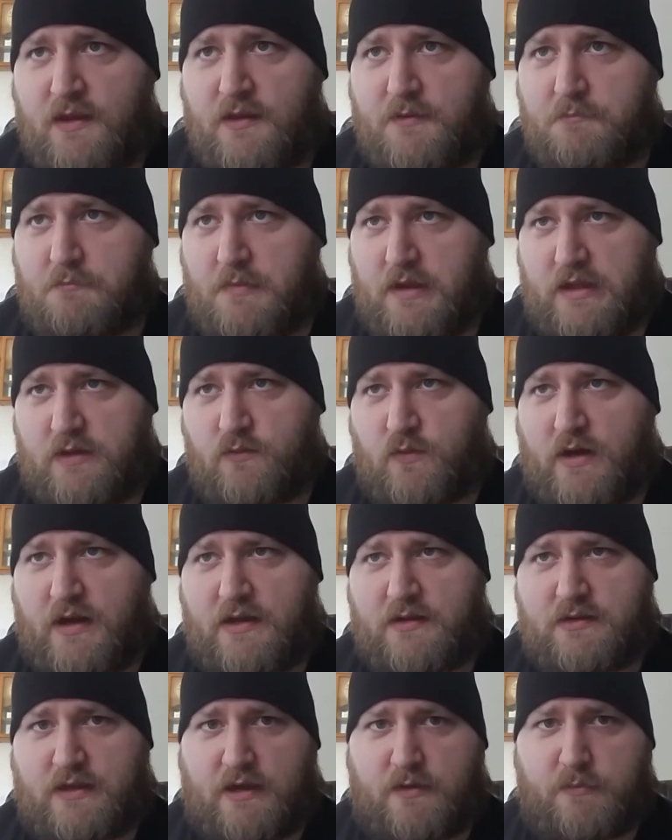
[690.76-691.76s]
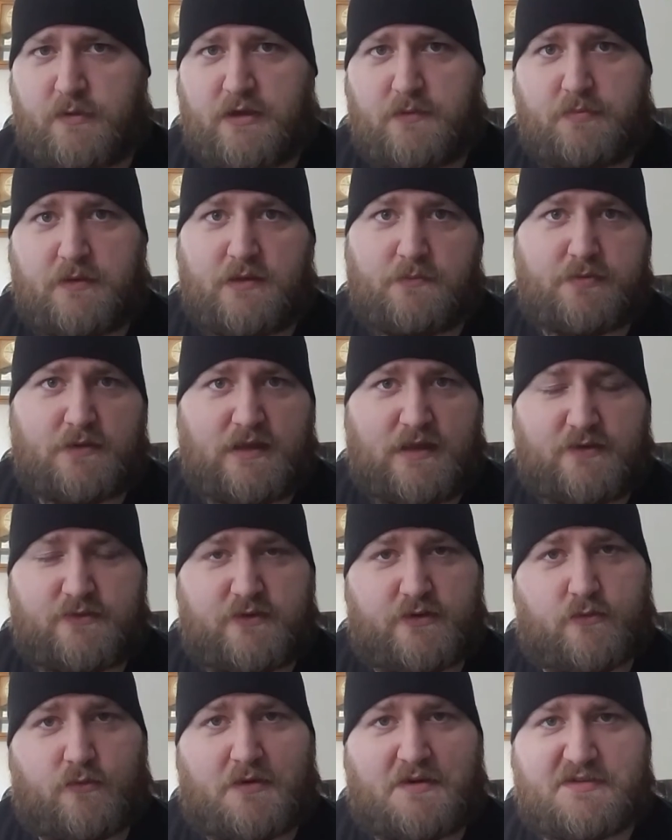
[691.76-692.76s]
Meanwhile, how many people out
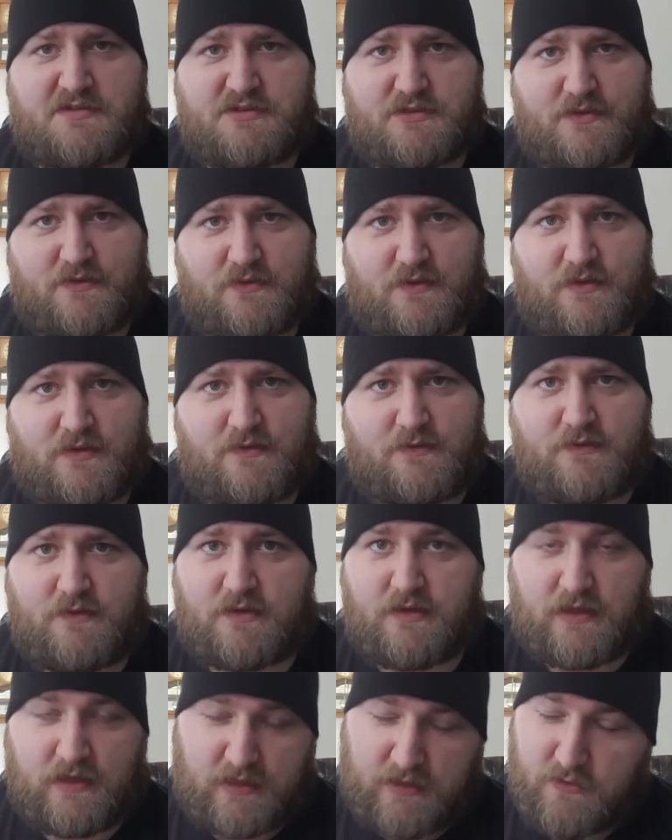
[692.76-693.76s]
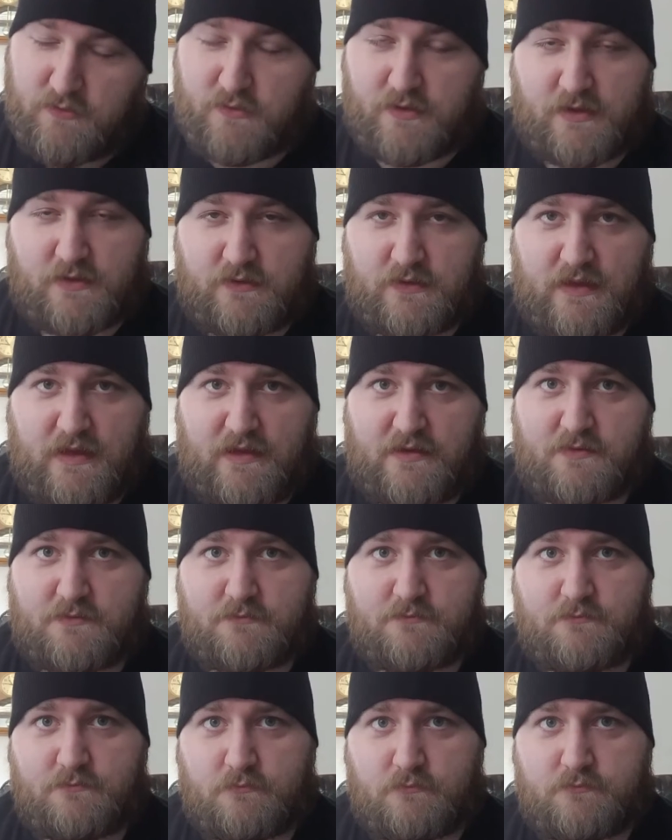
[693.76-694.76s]
there watching this and hearing that
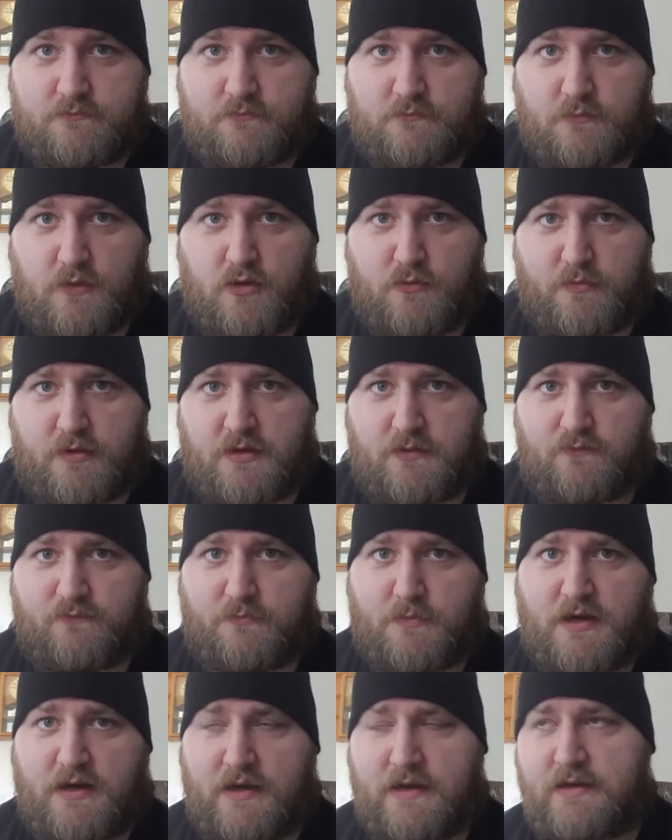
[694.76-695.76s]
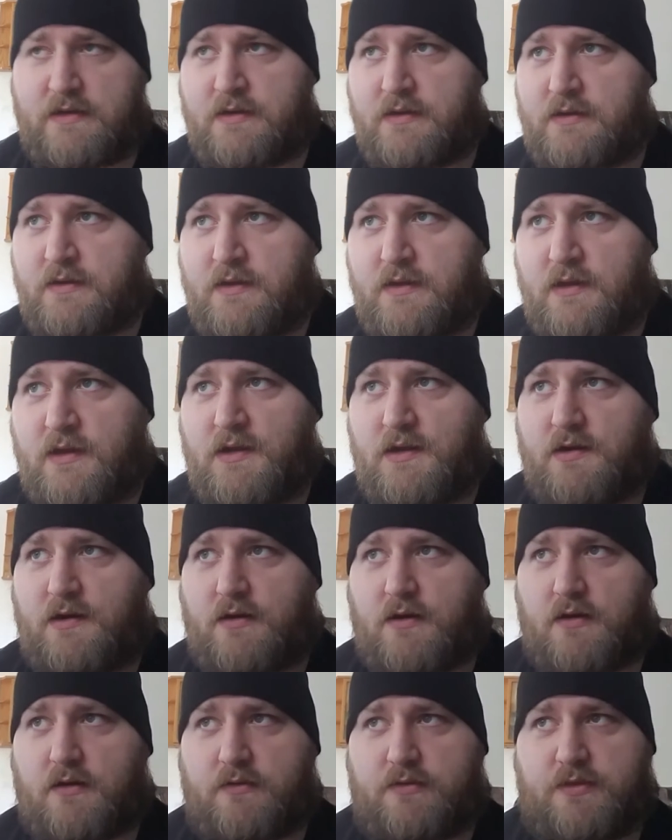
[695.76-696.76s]
moment of mine
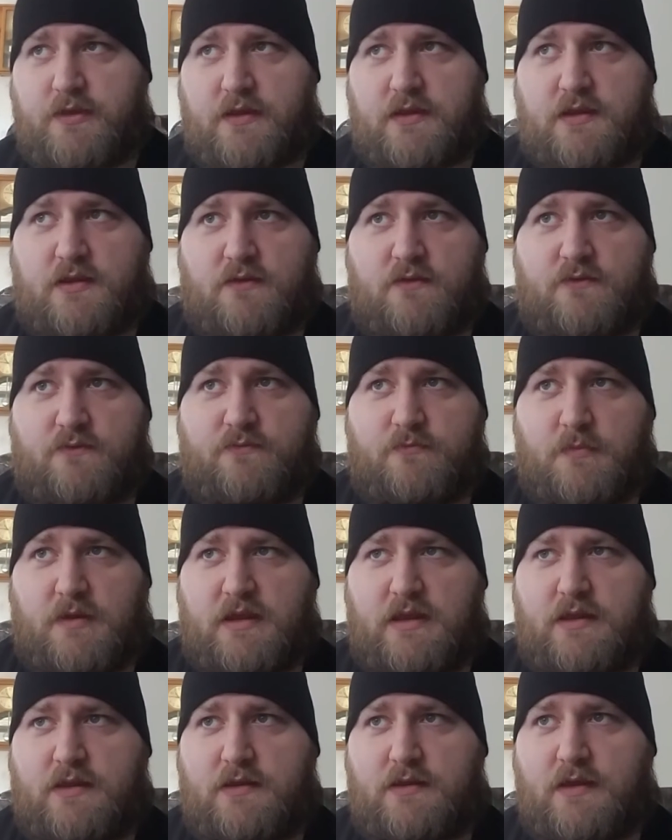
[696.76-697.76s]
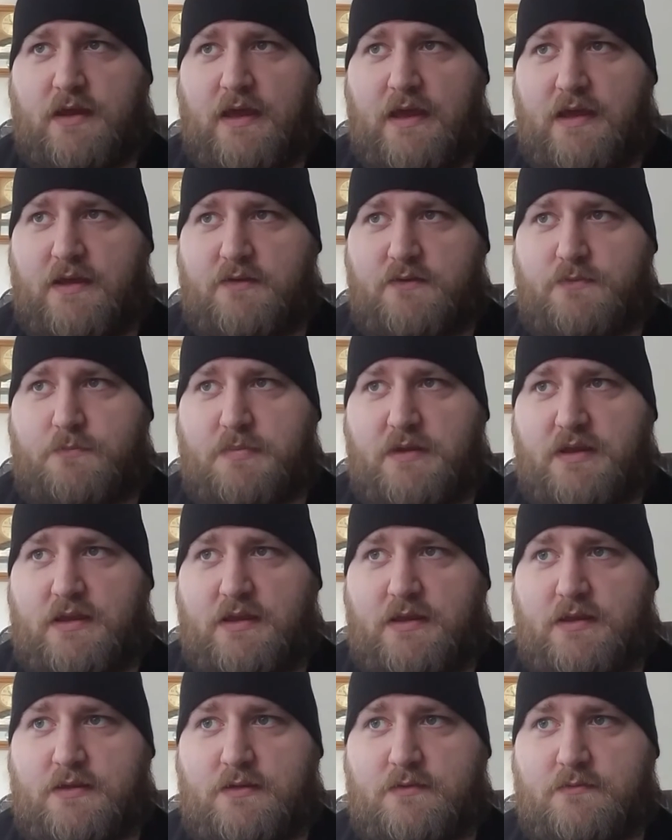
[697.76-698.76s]
are thinking of me as
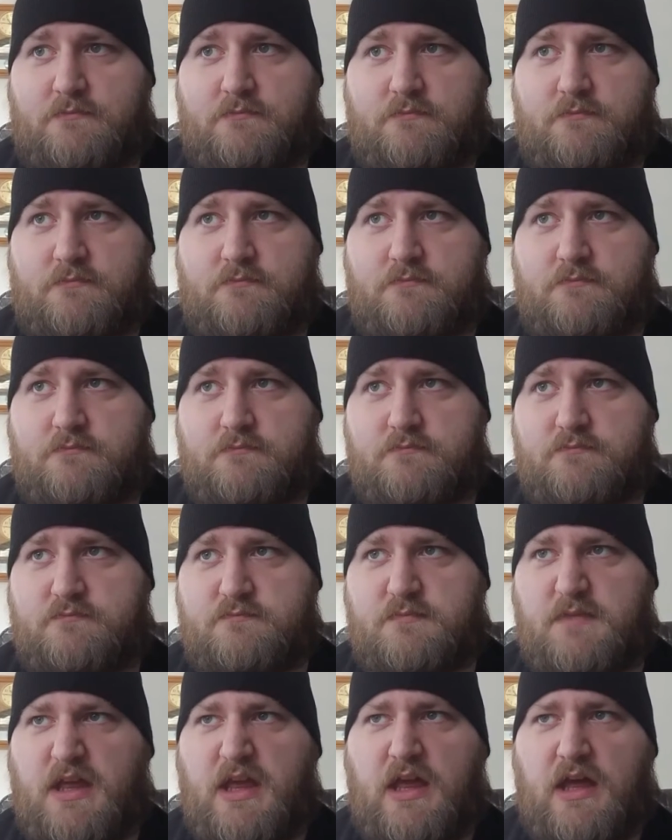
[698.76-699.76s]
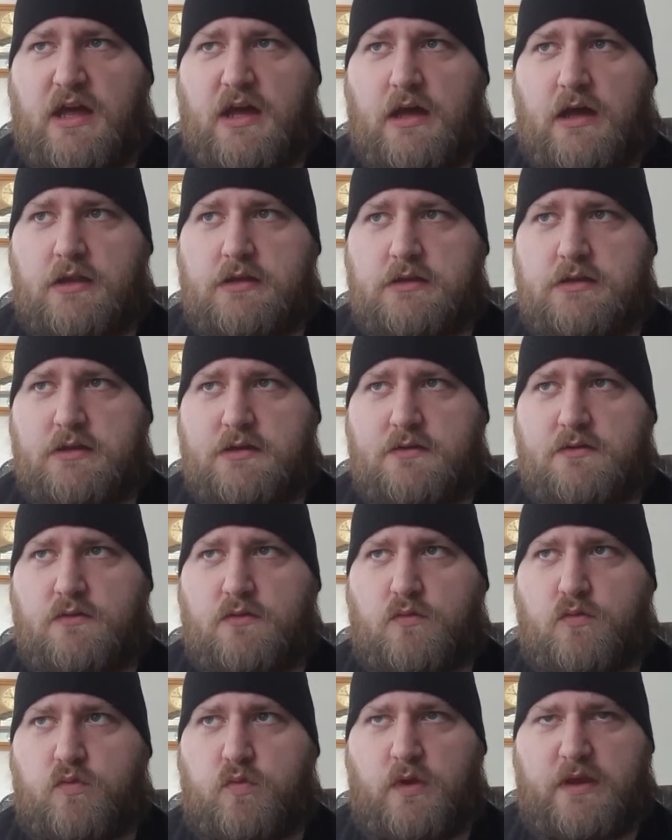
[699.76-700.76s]
being a
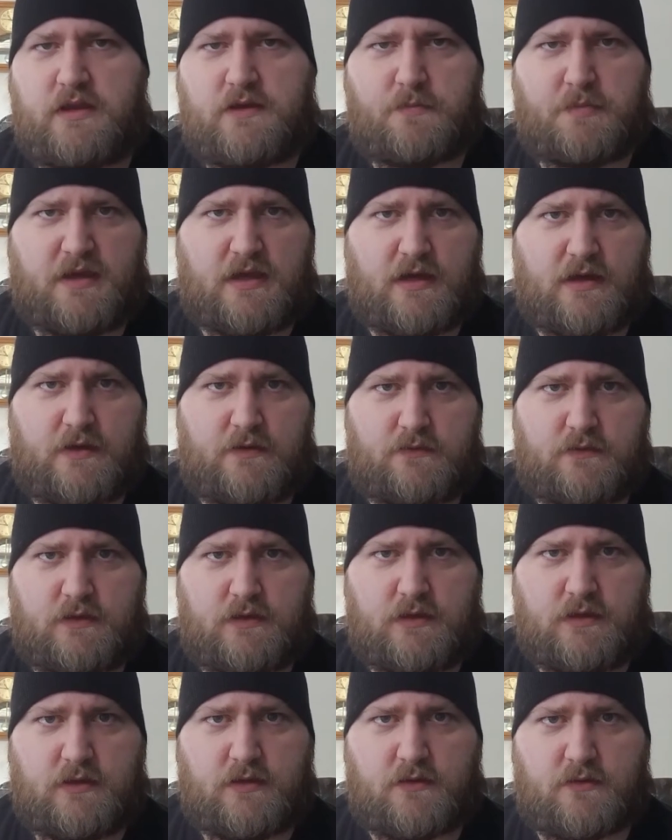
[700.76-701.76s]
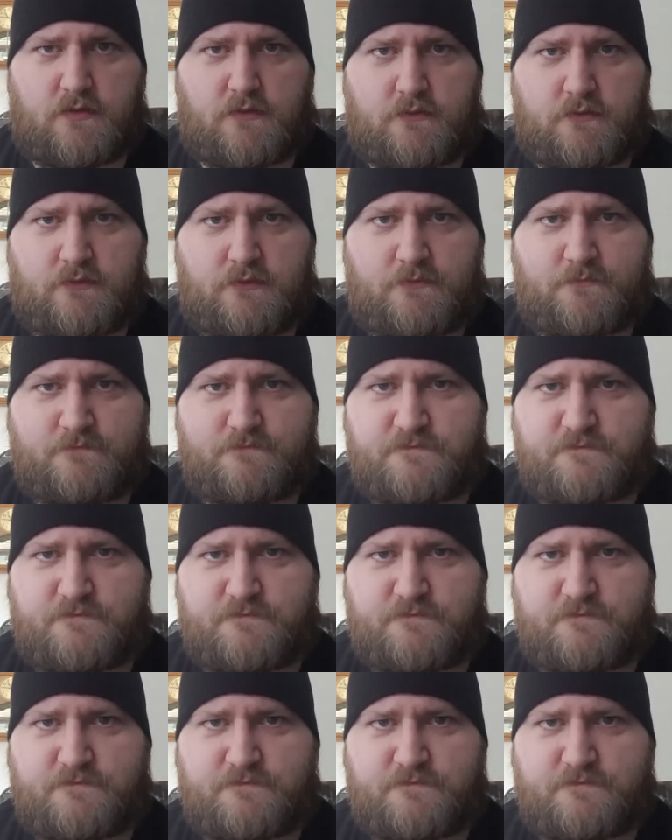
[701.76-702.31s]
little weak behind the ears?